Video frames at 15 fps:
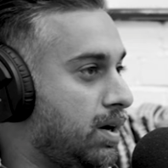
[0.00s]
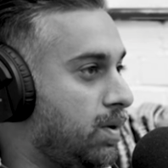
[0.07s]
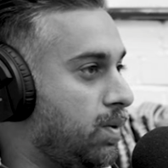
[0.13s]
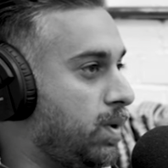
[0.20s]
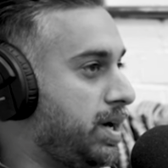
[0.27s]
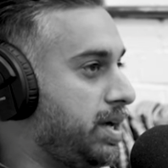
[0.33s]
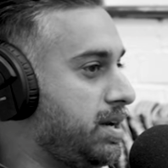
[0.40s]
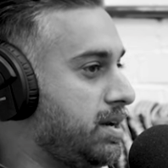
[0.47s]

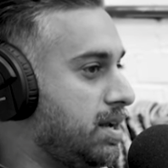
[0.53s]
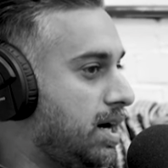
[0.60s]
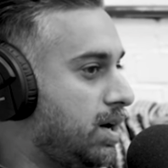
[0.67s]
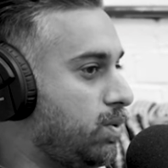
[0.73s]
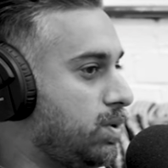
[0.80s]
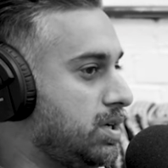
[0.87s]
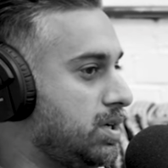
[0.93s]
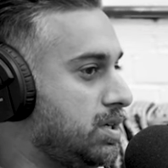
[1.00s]
when I
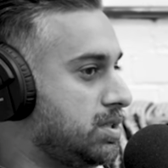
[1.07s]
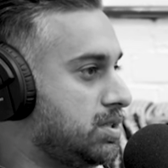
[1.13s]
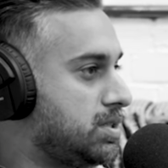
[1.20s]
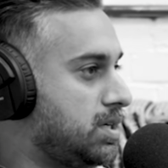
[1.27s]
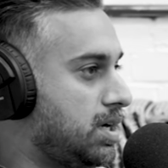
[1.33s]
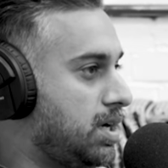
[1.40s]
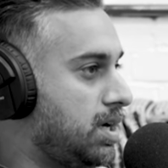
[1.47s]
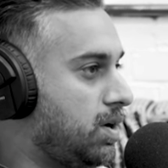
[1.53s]
was
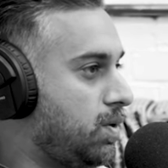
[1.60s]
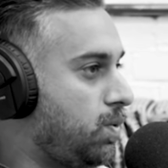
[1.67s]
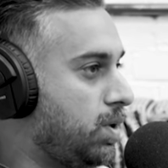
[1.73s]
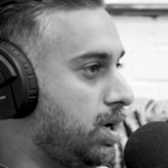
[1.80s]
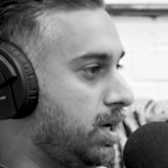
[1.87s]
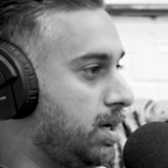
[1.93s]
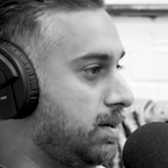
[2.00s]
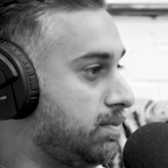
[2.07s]

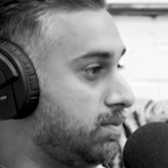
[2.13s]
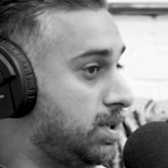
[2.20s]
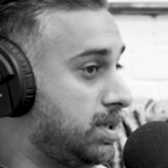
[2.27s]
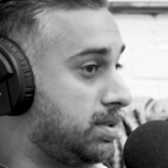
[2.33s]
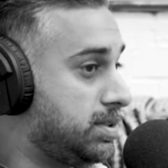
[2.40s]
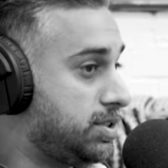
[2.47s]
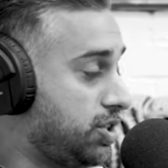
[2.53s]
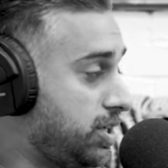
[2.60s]

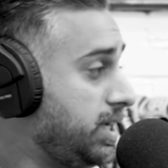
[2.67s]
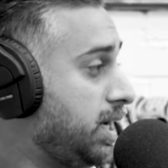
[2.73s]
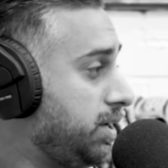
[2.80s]
studying at